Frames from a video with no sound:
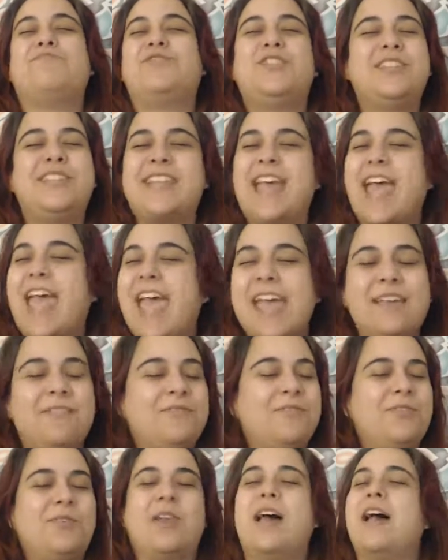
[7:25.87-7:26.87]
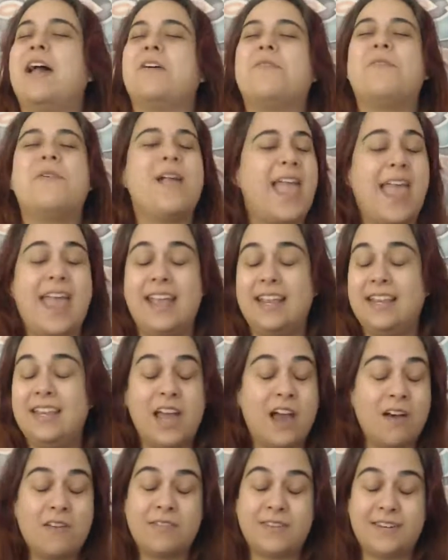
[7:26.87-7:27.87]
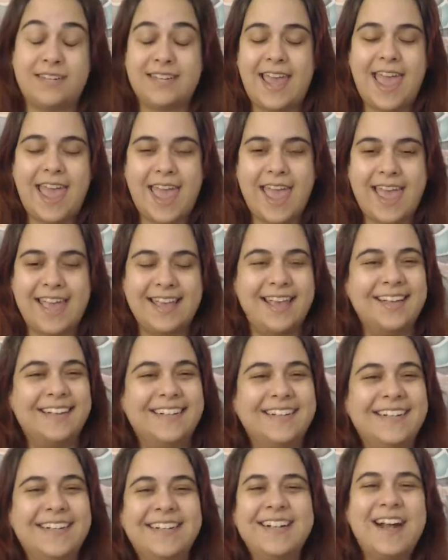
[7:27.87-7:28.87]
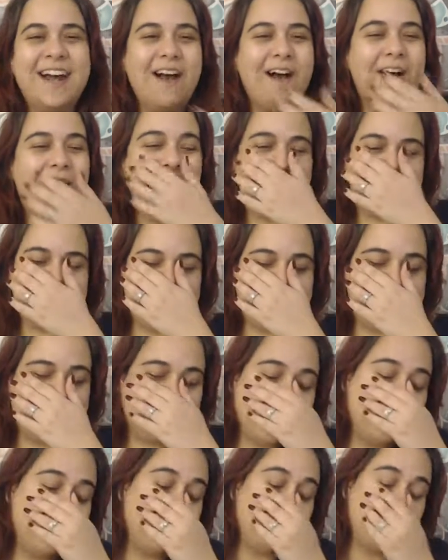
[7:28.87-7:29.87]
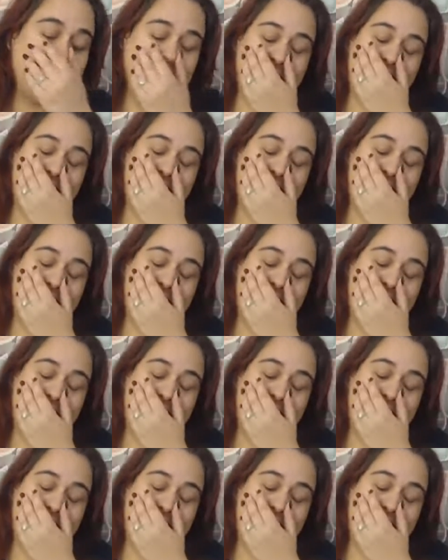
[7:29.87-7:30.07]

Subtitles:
today if you like, or any other day. All days are